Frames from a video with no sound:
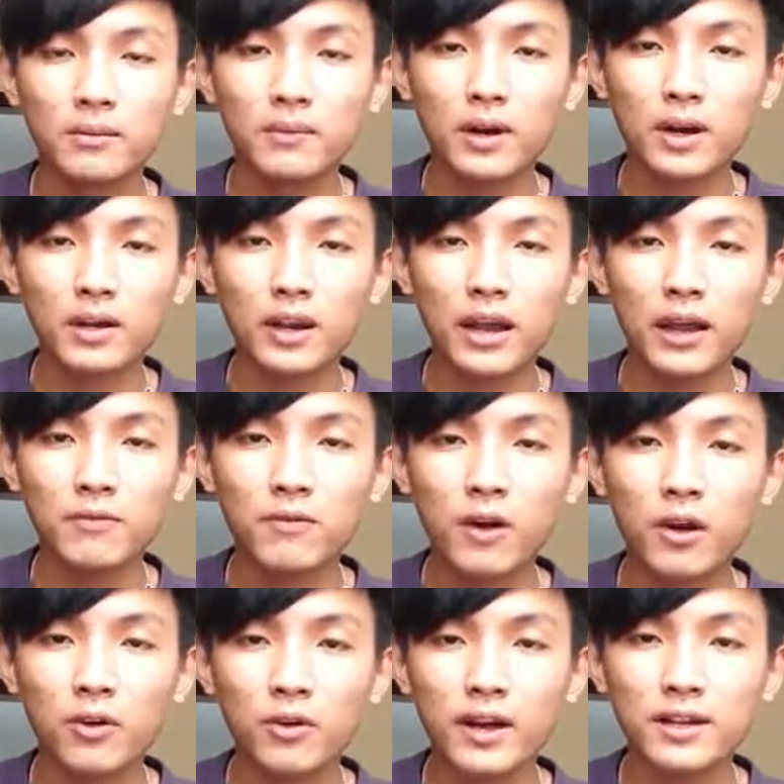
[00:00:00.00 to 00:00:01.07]
But I
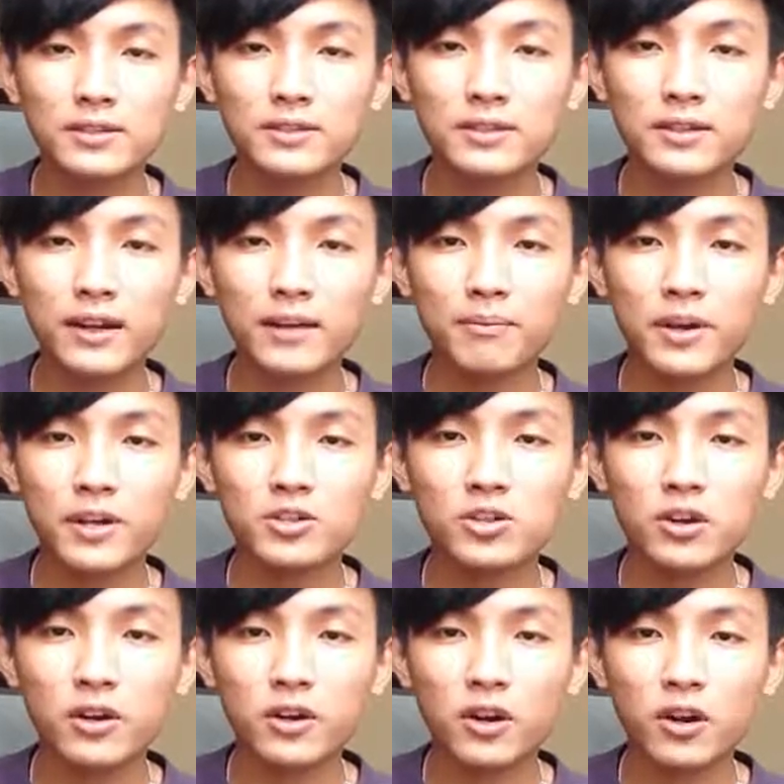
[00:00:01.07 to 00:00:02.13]
found that
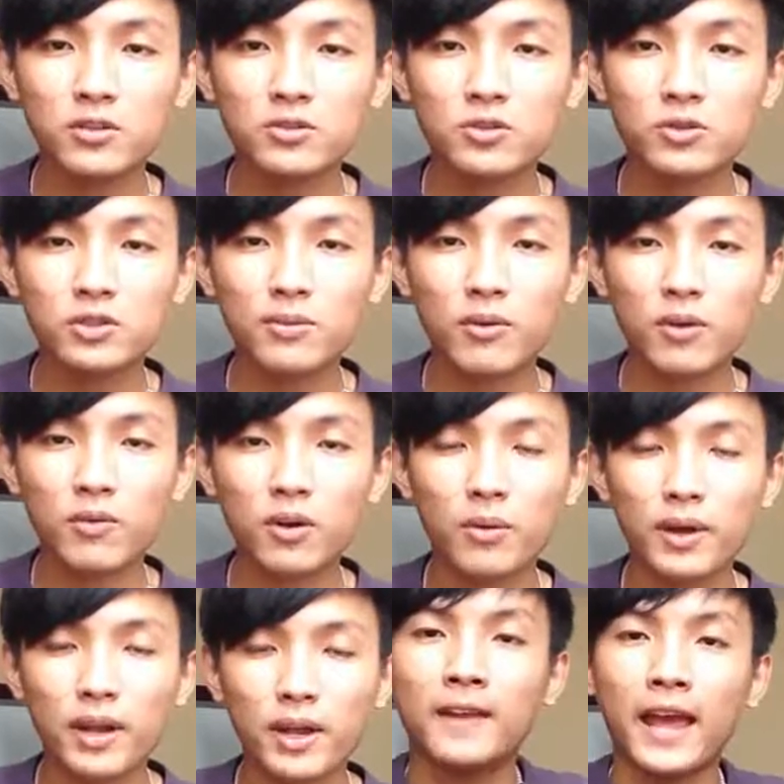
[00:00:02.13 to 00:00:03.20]
major is not suitable for
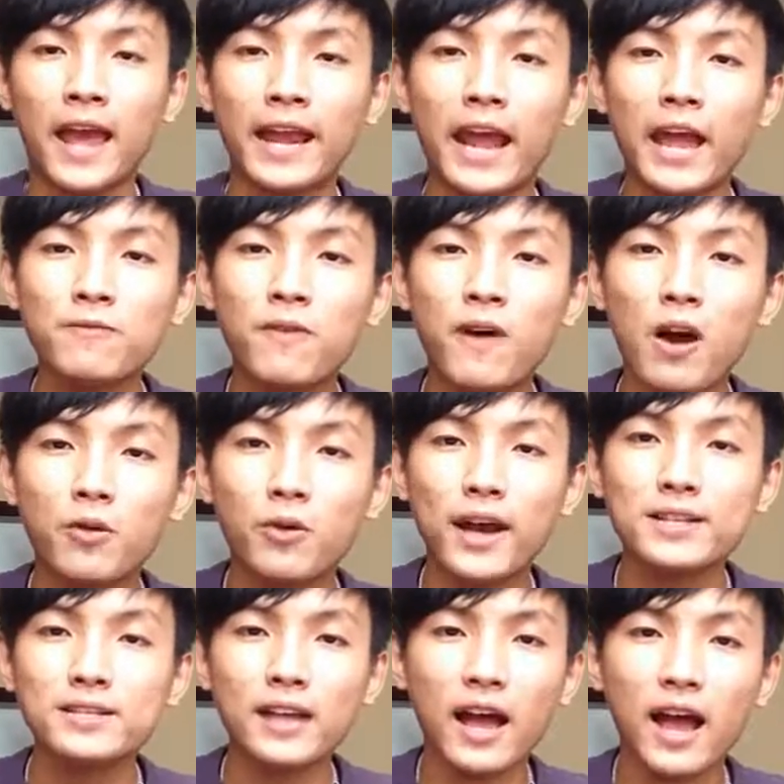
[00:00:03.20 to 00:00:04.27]
me. And I found
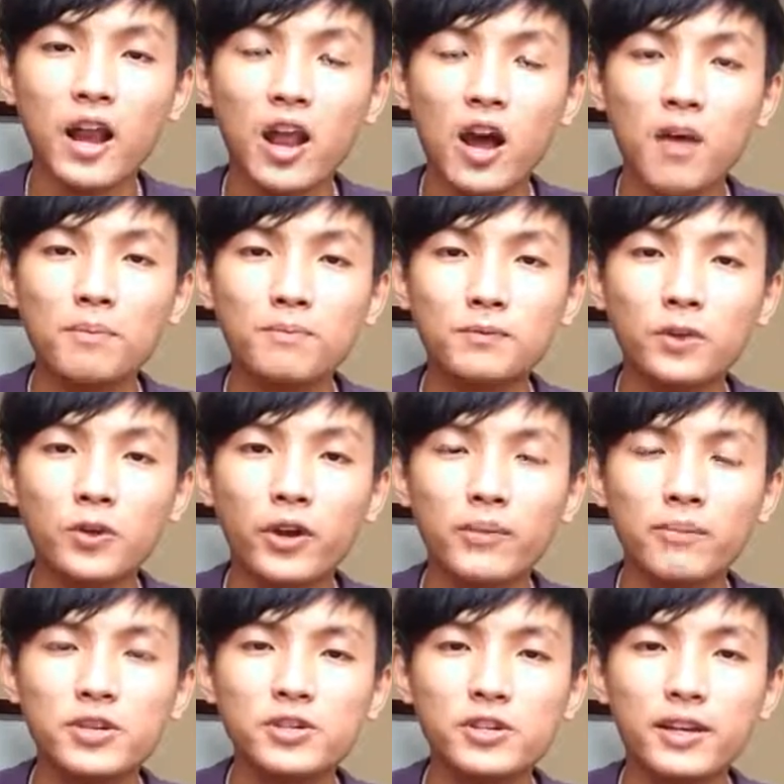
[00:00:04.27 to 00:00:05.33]
that I love doing
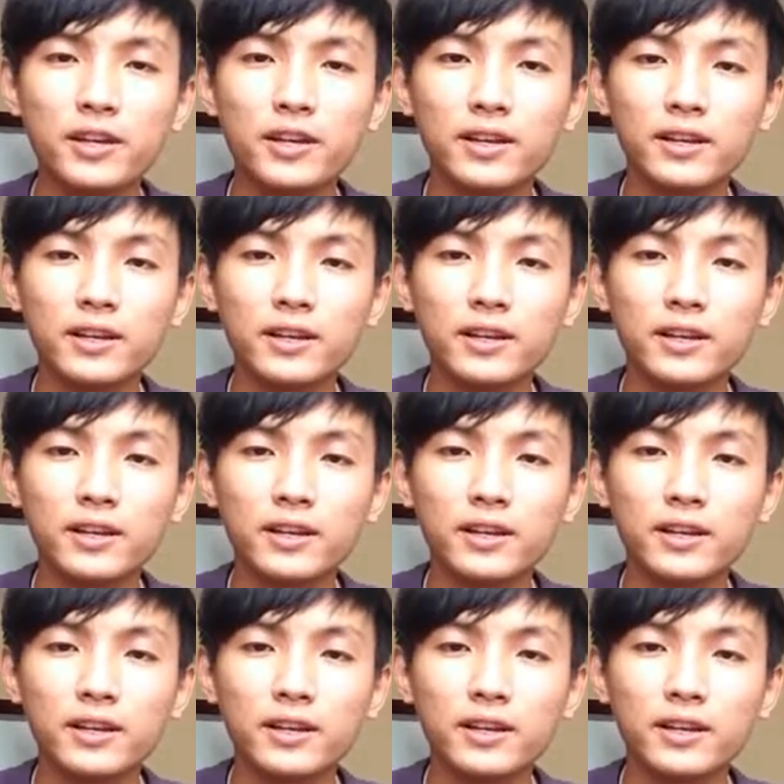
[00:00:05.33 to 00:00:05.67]
business.